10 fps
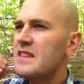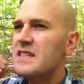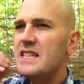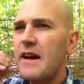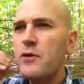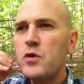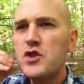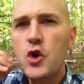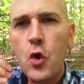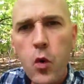the devil
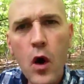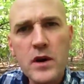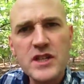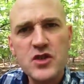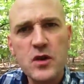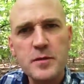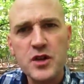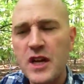was quoting Scripture.